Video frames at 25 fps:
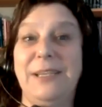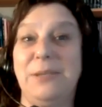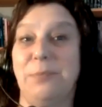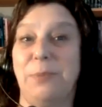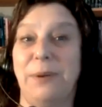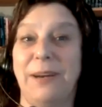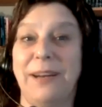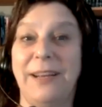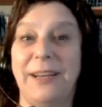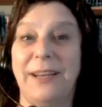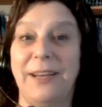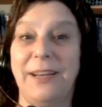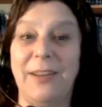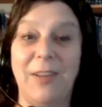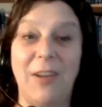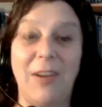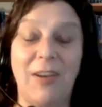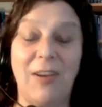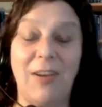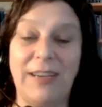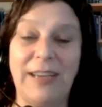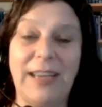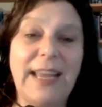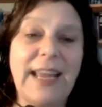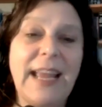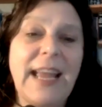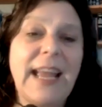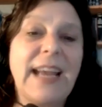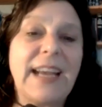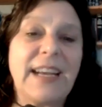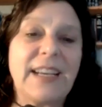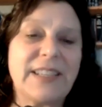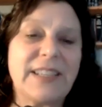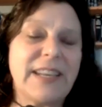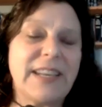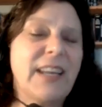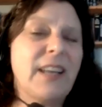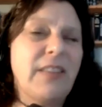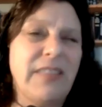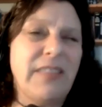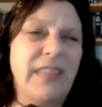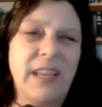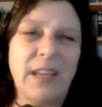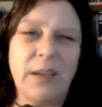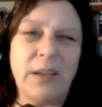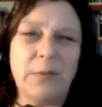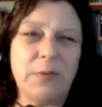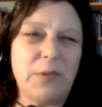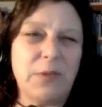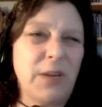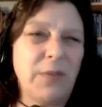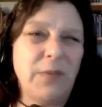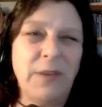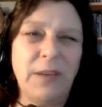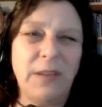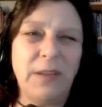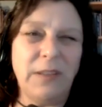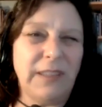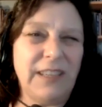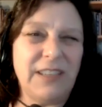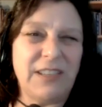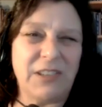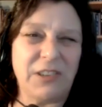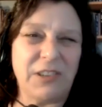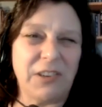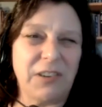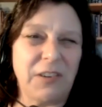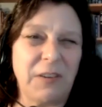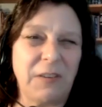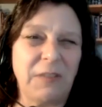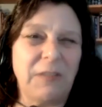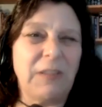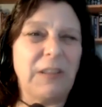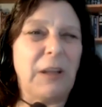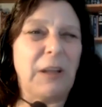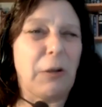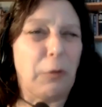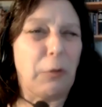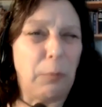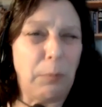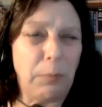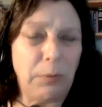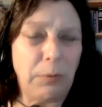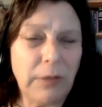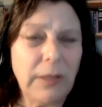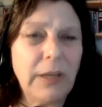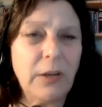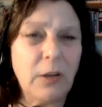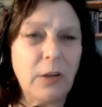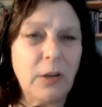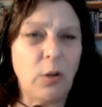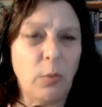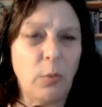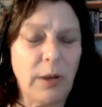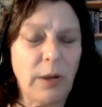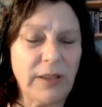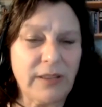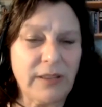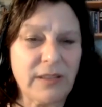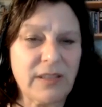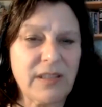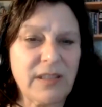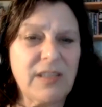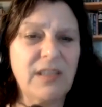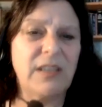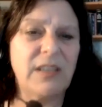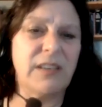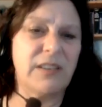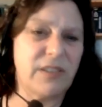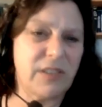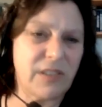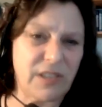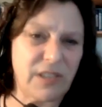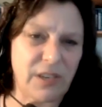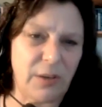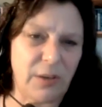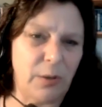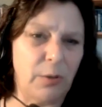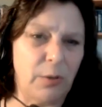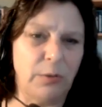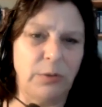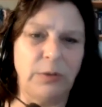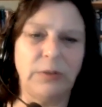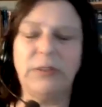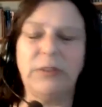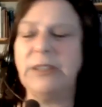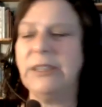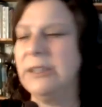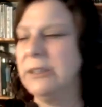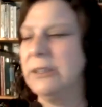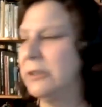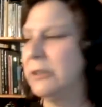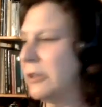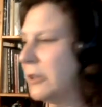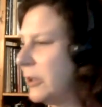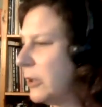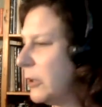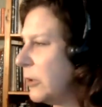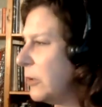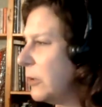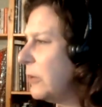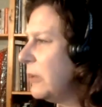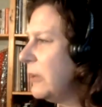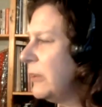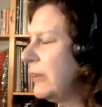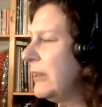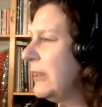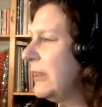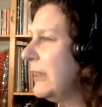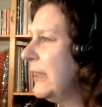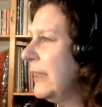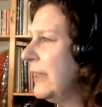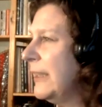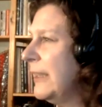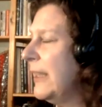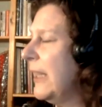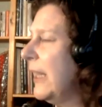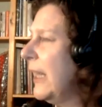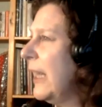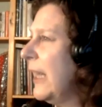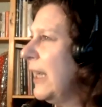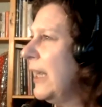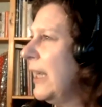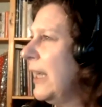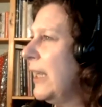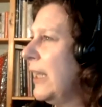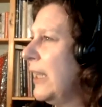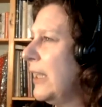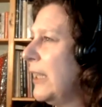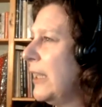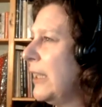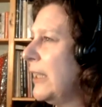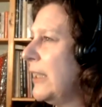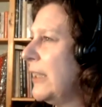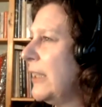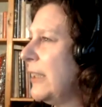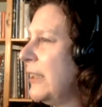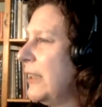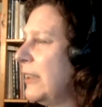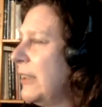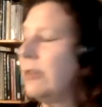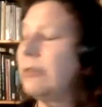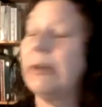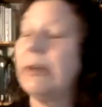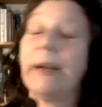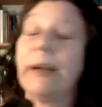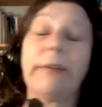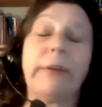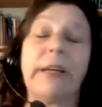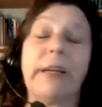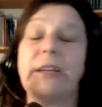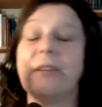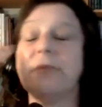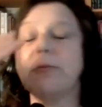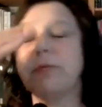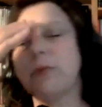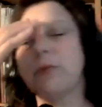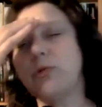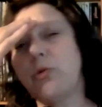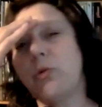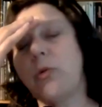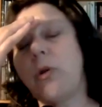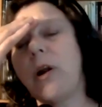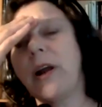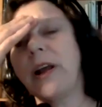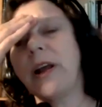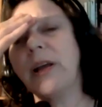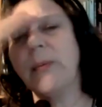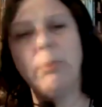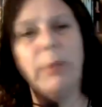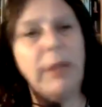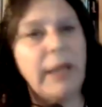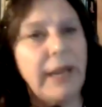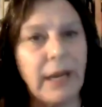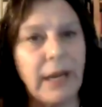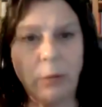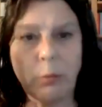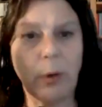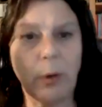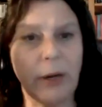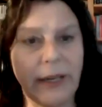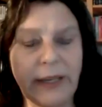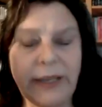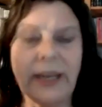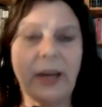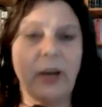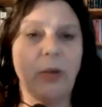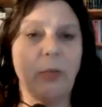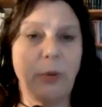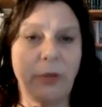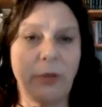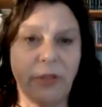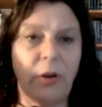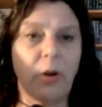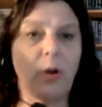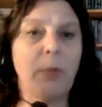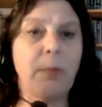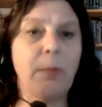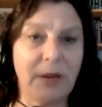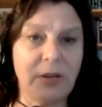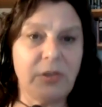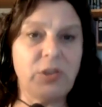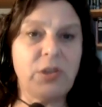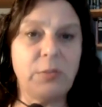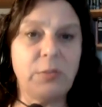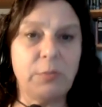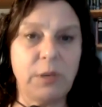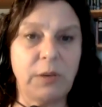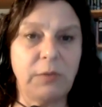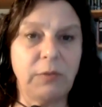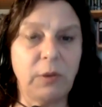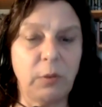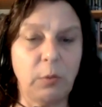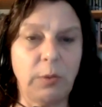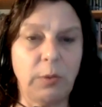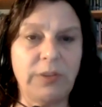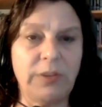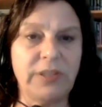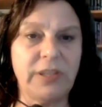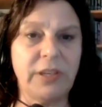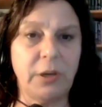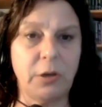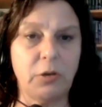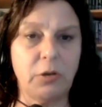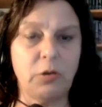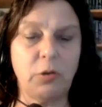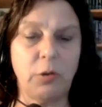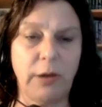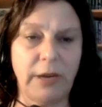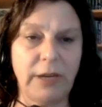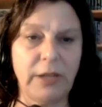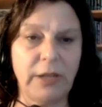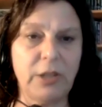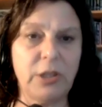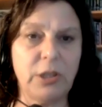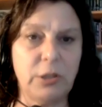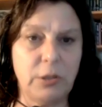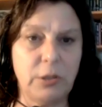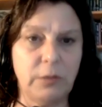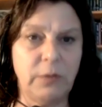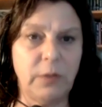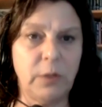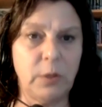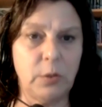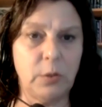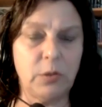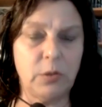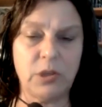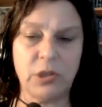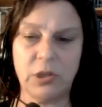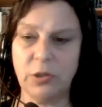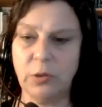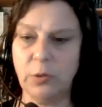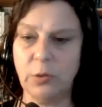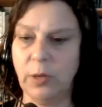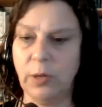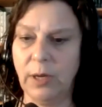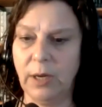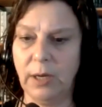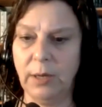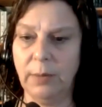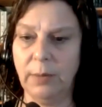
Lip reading: bring it along, because I can think of definitely certain little political ones. So, you know, I'm drawing a blank right now, but there are a bunch of different ones that are trying to devote to